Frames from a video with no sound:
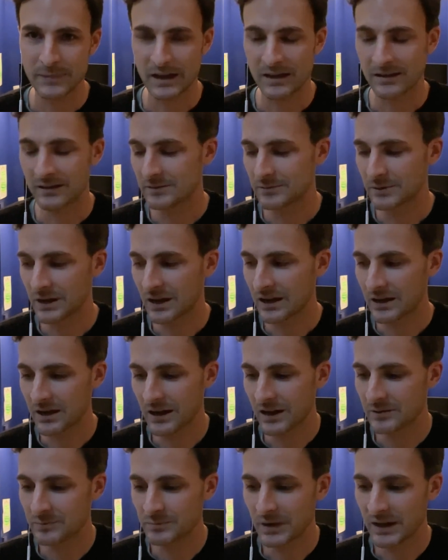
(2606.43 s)

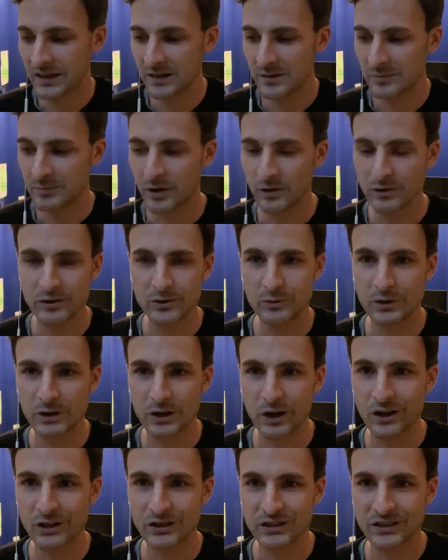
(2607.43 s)
I admire About You a
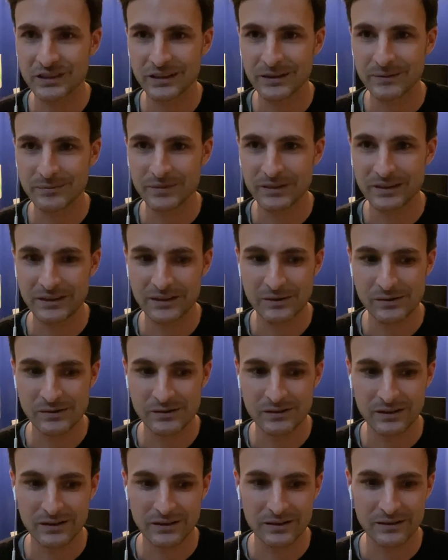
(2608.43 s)
lot,
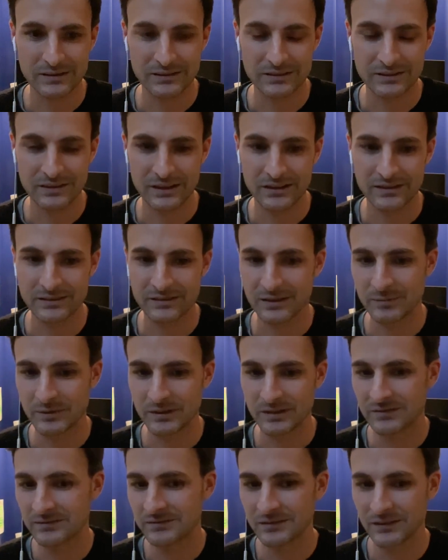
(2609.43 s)
and I
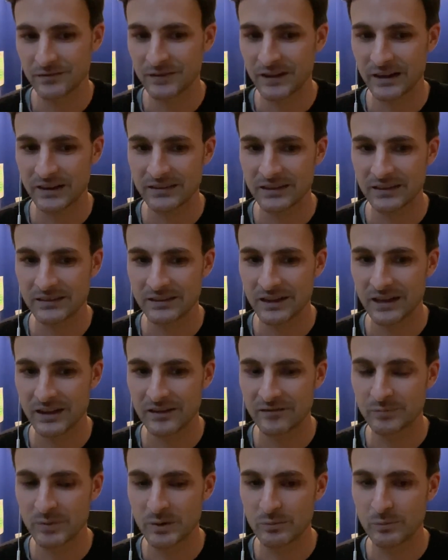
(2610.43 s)
mean the fact that they
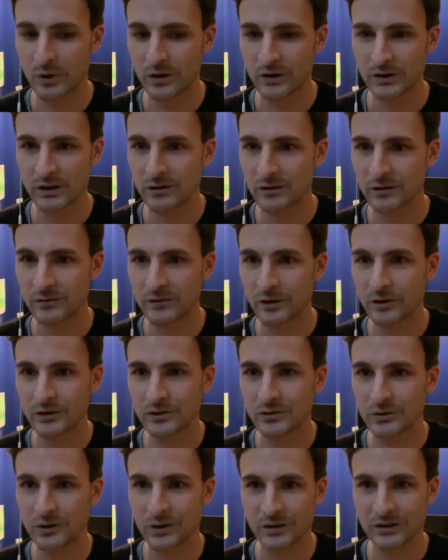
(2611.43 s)
have been born out of the
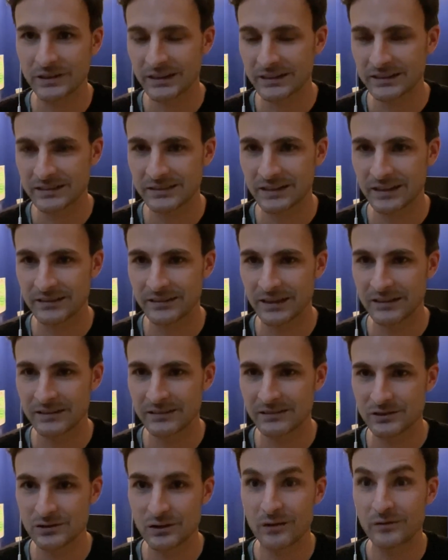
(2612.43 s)
auto context and
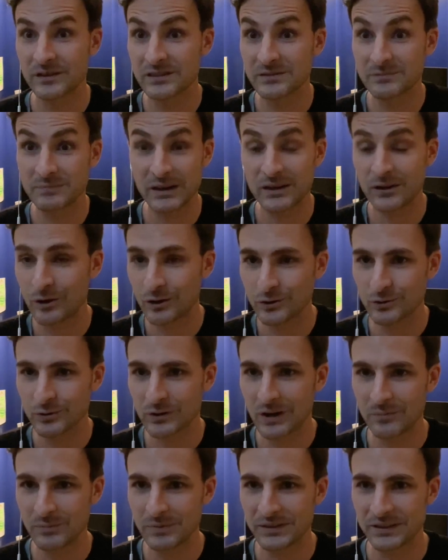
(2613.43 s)
then serviced many auto
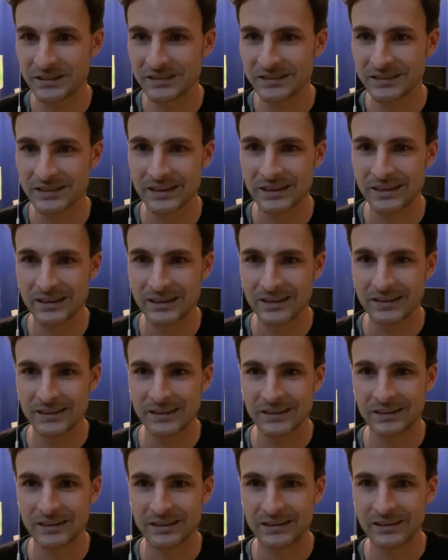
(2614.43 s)
companies
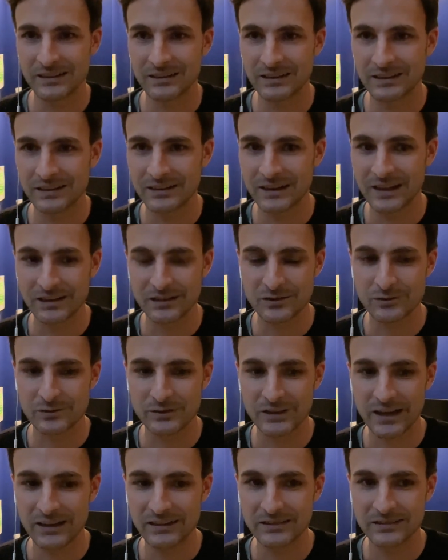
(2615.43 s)
led to
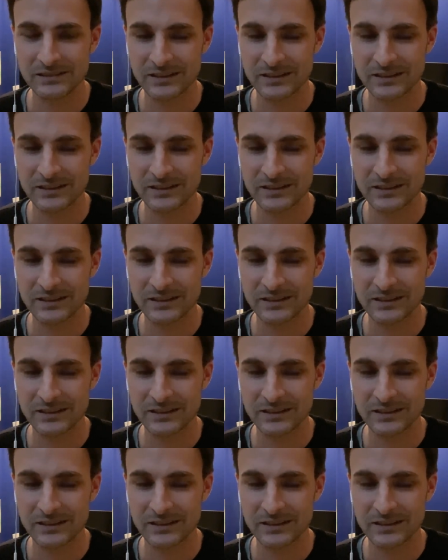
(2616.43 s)
that,